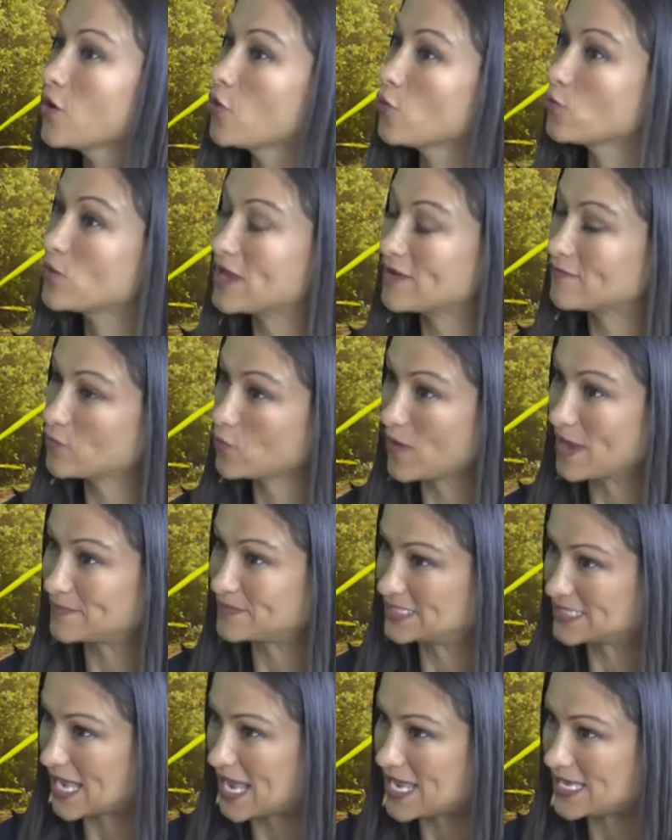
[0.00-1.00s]
We have a
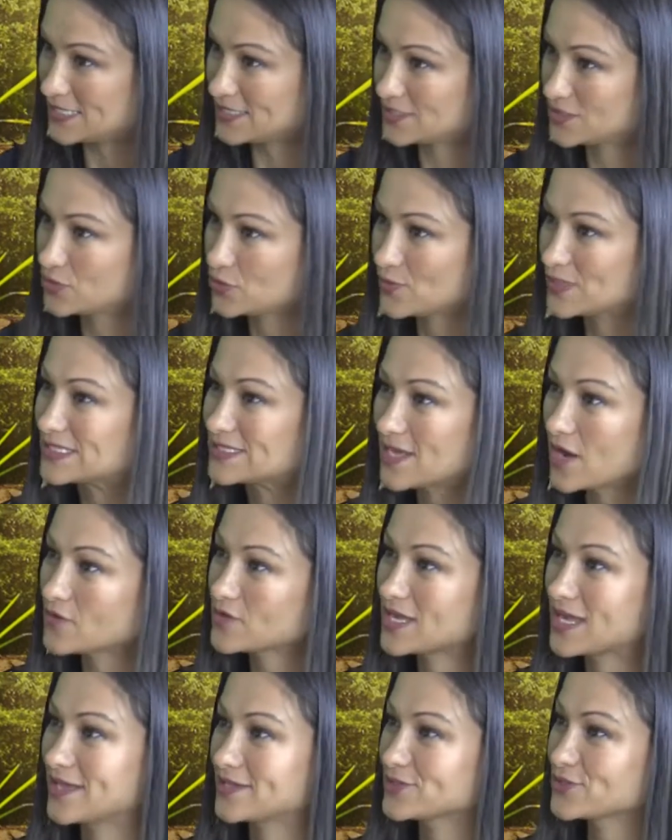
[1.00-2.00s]
website,
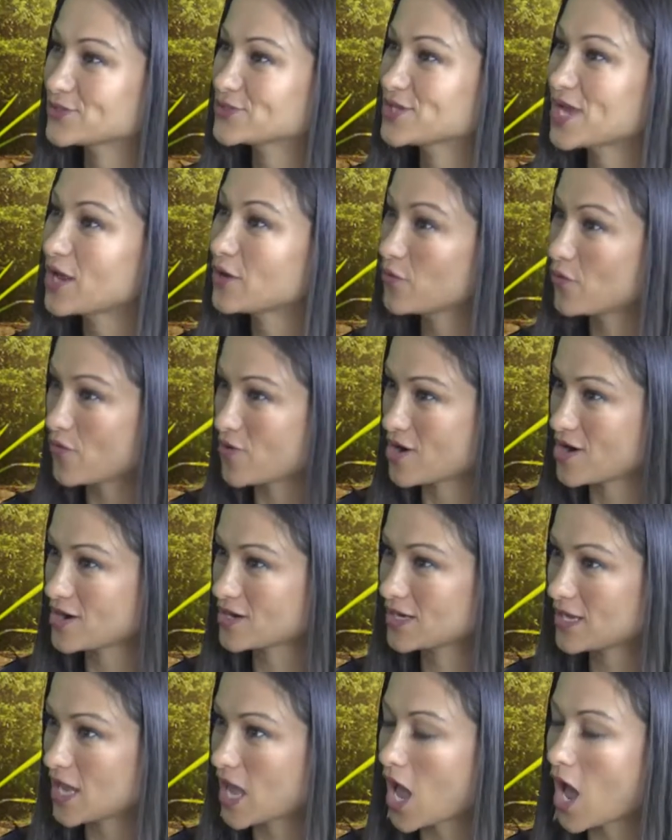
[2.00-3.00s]

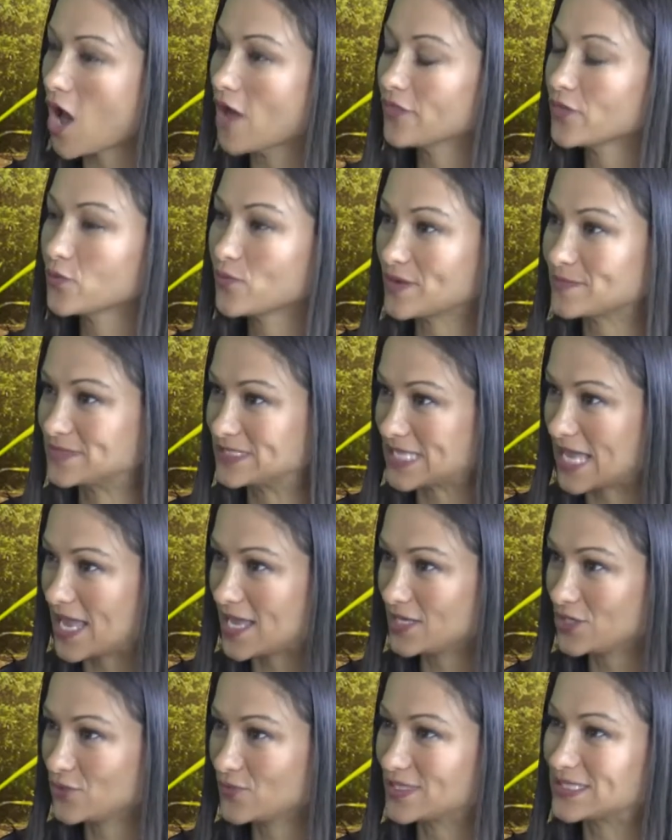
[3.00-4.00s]
twistoutcancer.org. On the
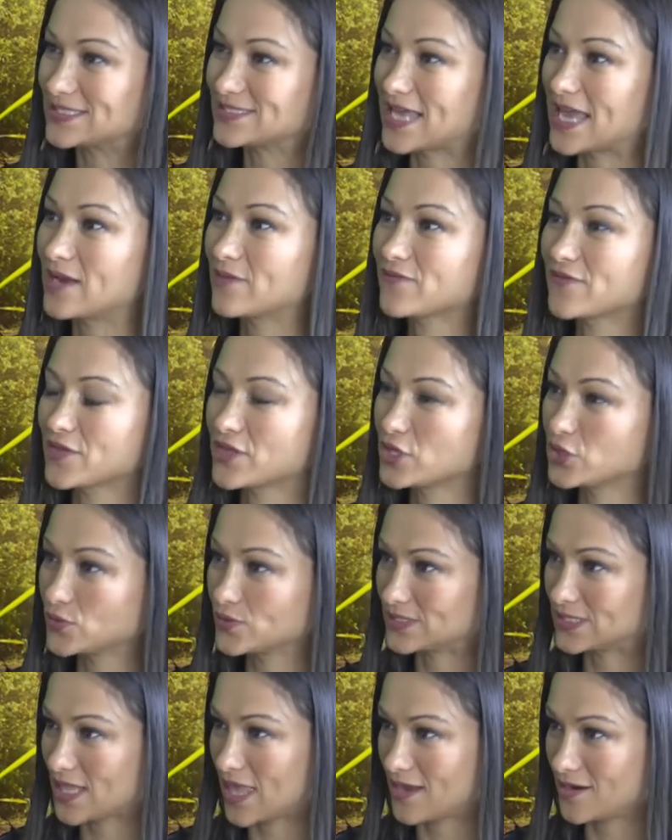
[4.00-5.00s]
website, you can sign up for the
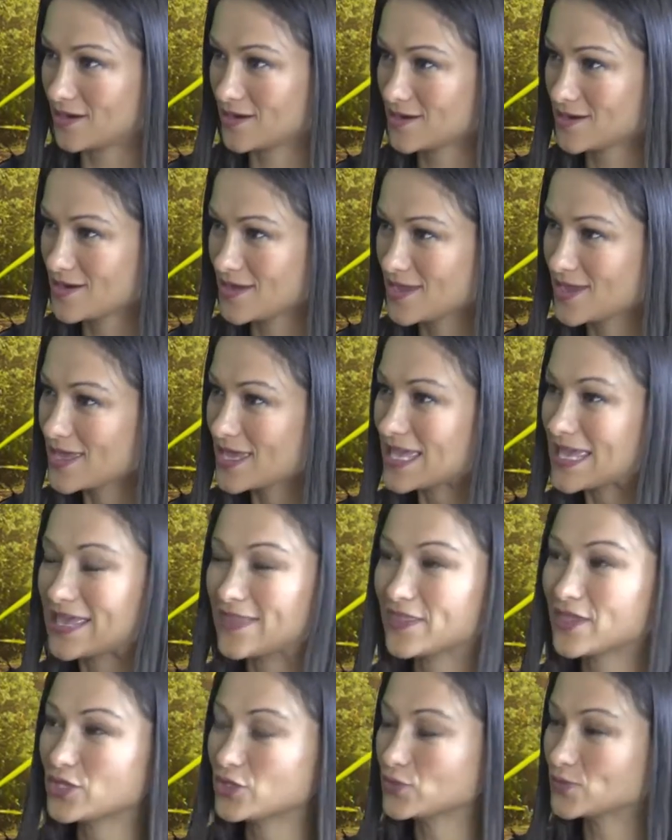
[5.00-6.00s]
newsletter.
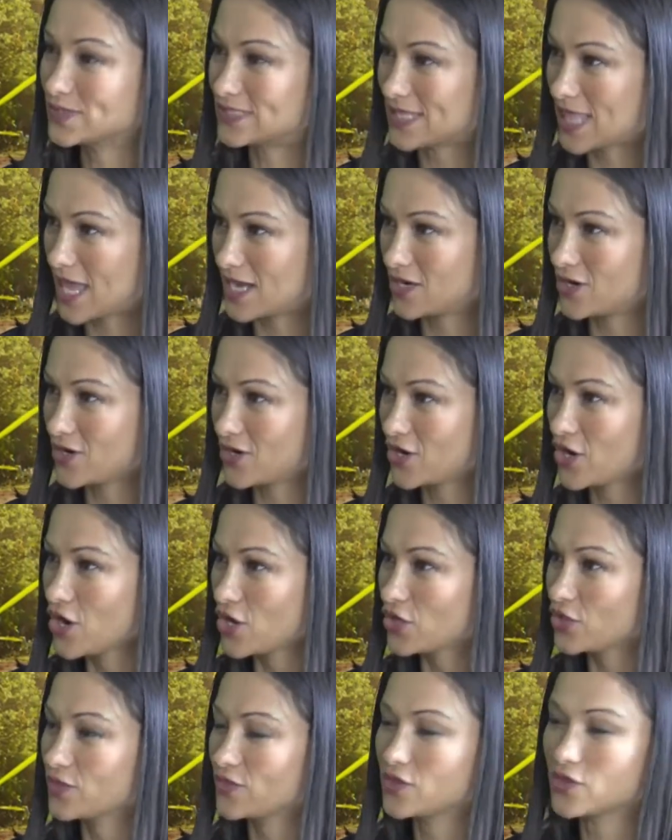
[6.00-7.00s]
In the newsletter,
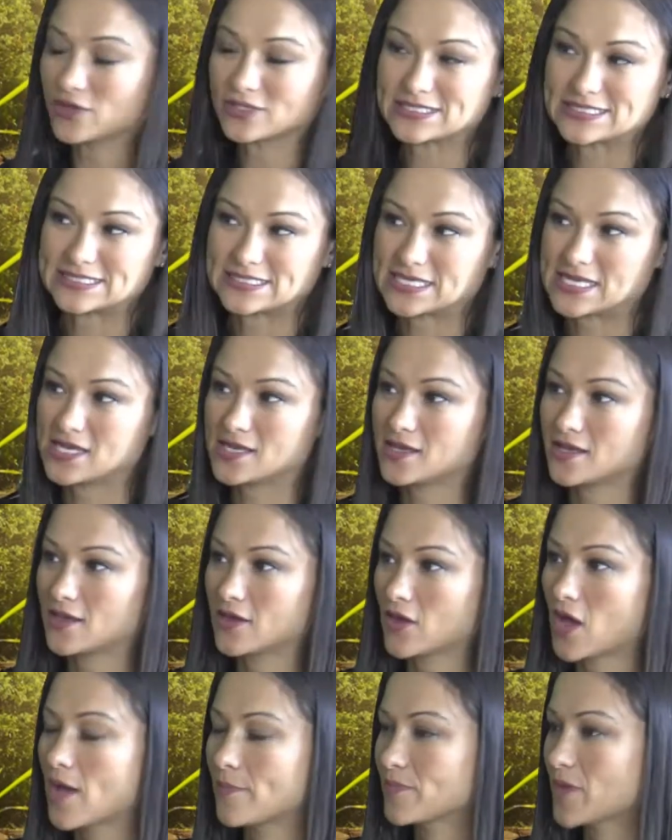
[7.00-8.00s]
you'll
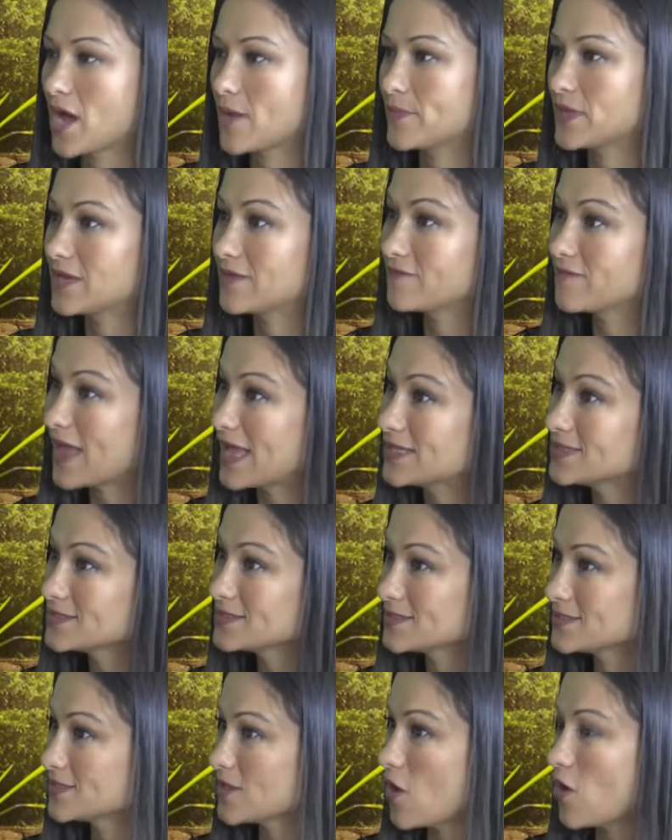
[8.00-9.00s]
see upcoming
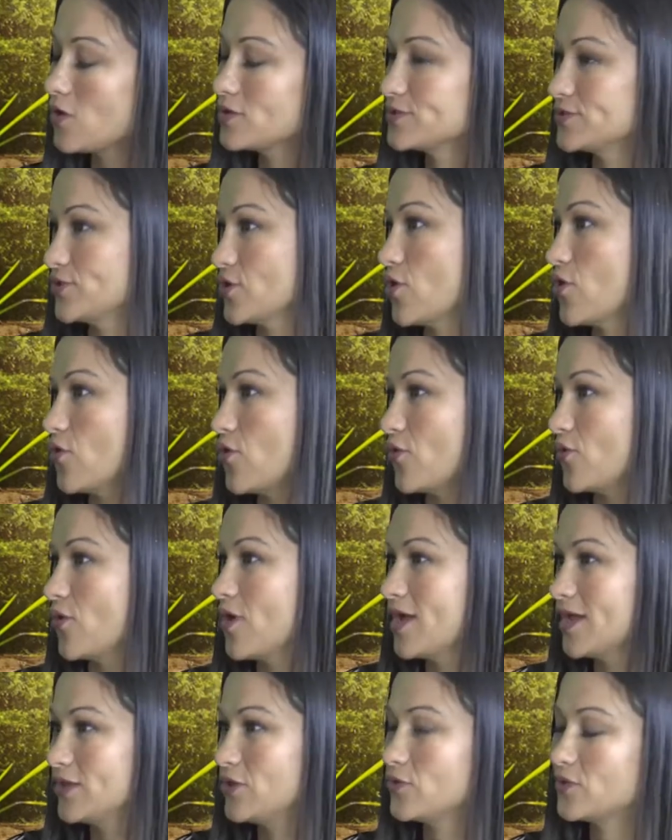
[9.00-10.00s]
events. Also,
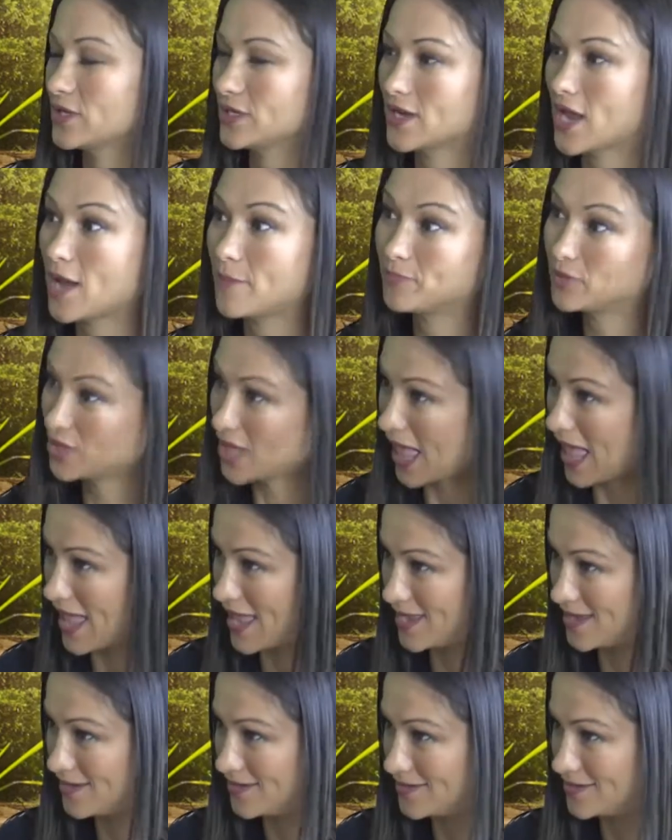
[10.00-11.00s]
you can
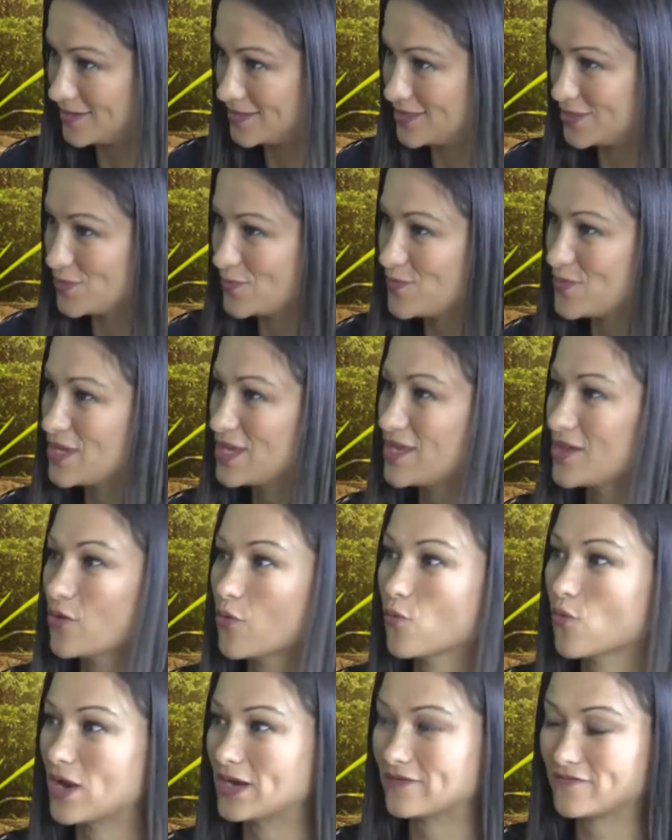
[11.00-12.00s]
apply to be
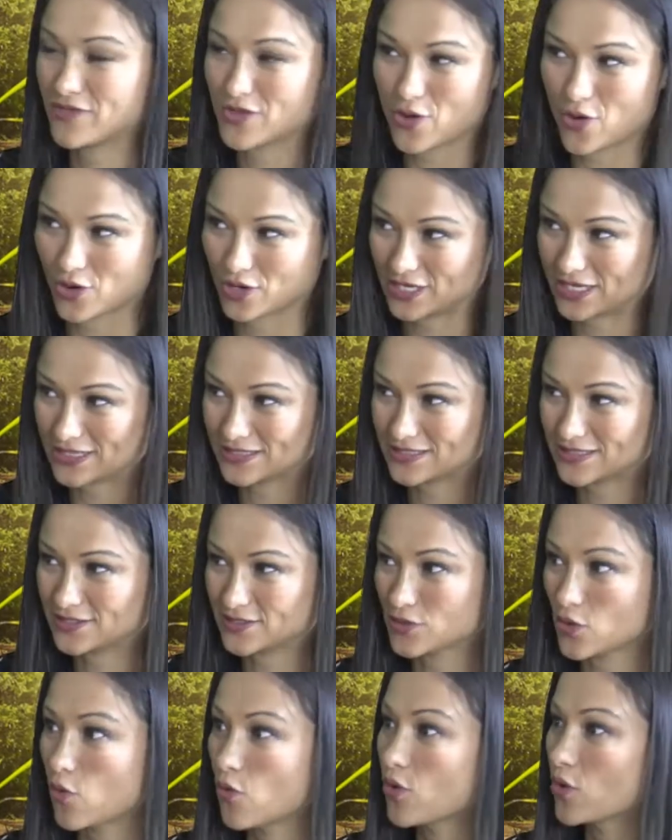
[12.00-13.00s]
one of the
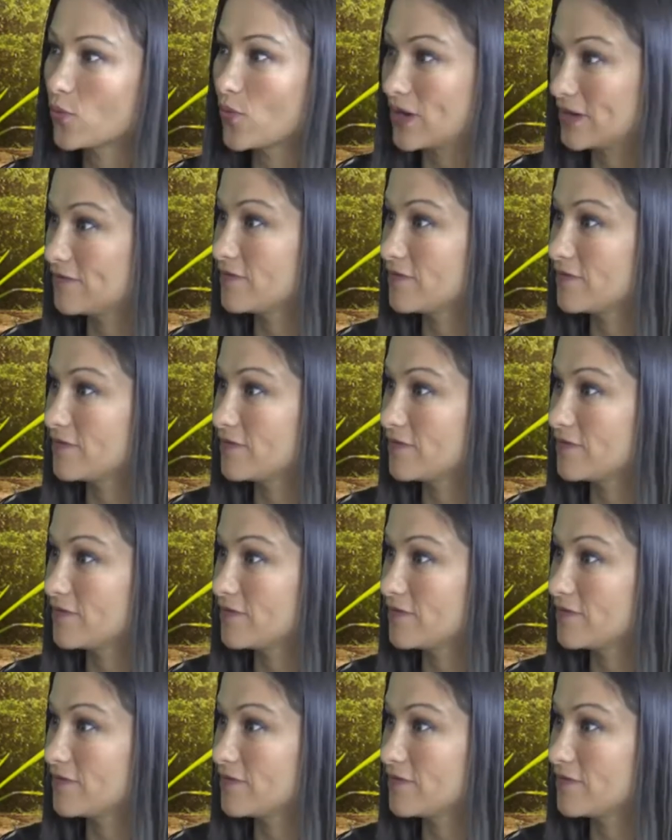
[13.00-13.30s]
artists or one